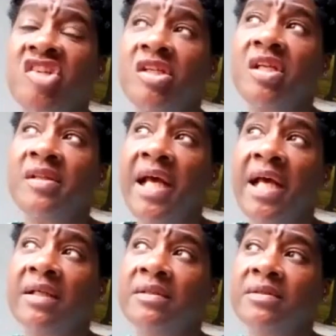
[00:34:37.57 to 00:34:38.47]
passion in
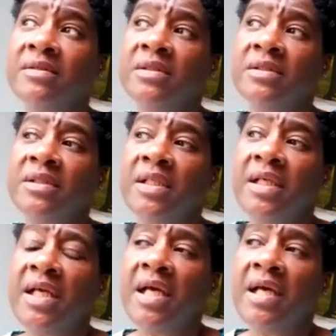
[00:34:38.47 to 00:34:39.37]
that,
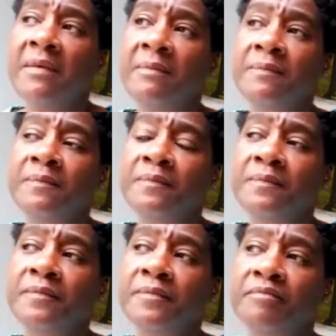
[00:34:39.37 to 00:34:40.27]

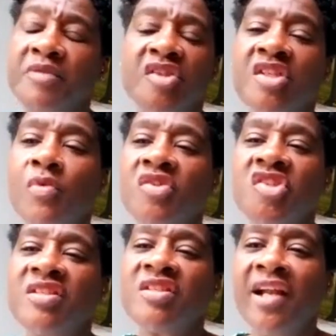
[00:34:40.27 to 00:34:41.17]
because no one
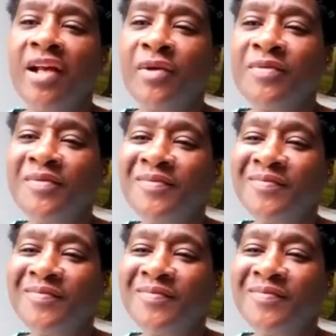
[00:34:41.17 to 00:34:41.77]
should die alone.